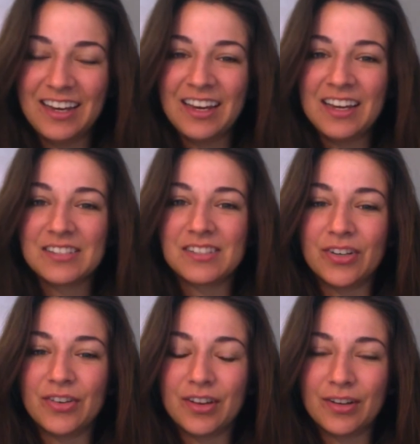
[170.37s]

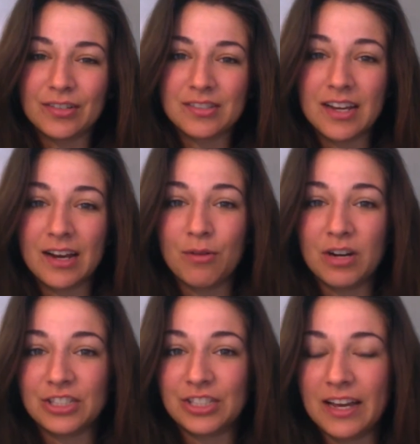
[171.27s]
So the girls that I
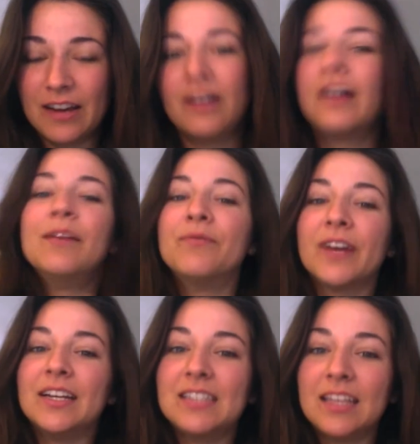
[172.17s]
watch now, I'm
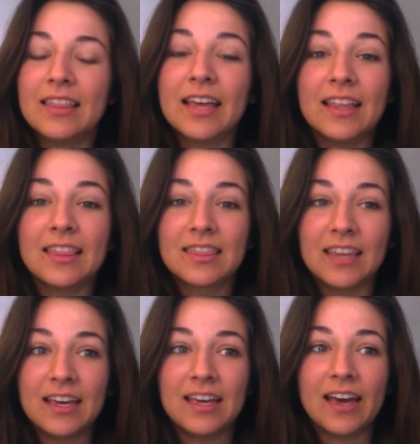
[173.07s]
finding that
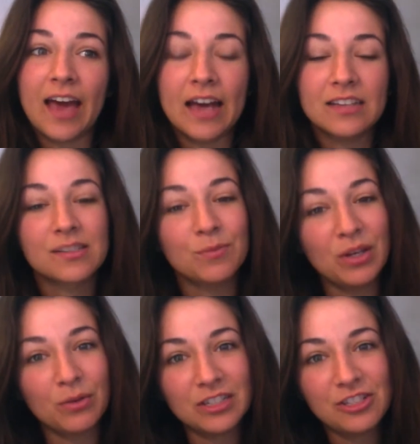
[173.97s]
they ask me
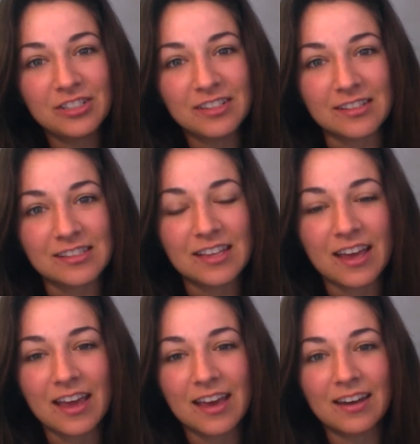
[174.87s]
questions
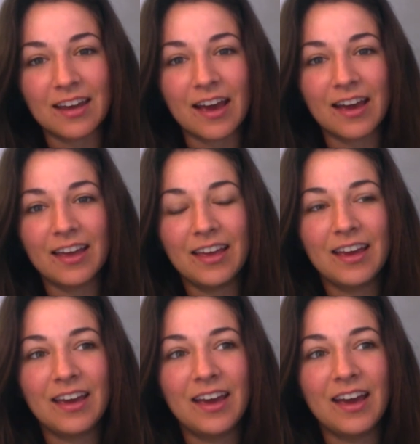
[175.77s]
and I
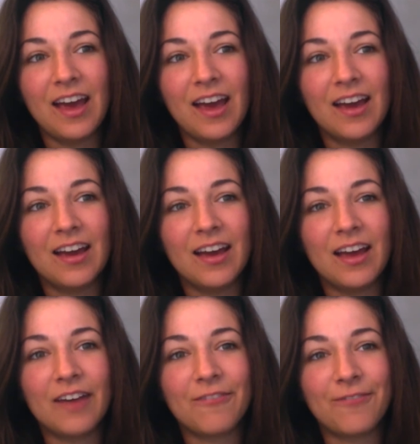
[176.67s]

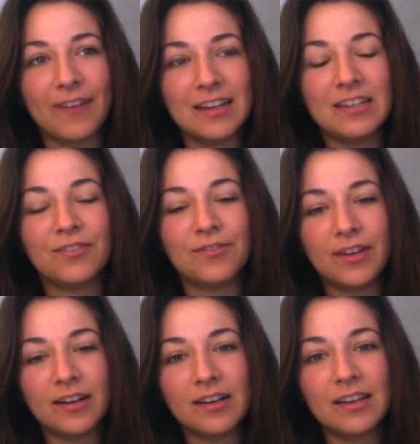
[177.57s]
find it
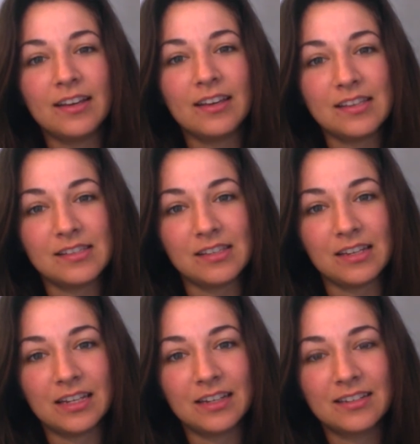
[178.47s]
very
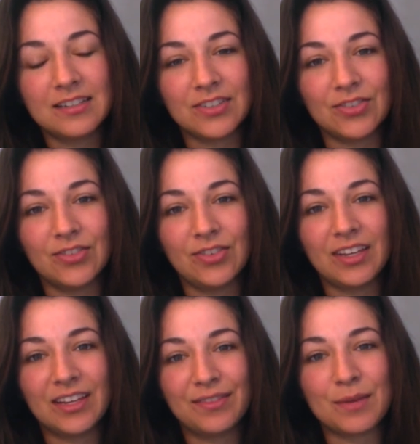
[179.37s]
easy to
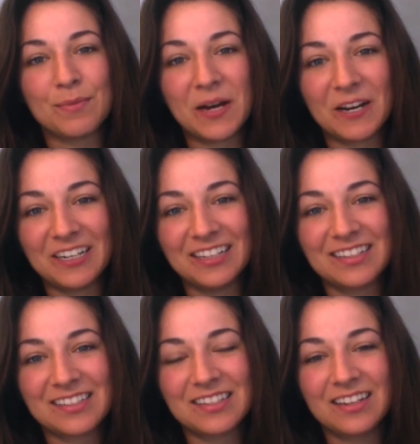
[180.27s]
give them
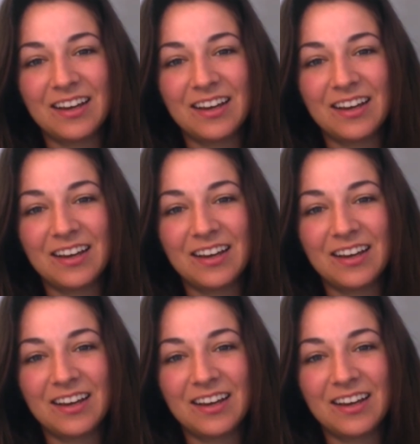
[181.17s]
honest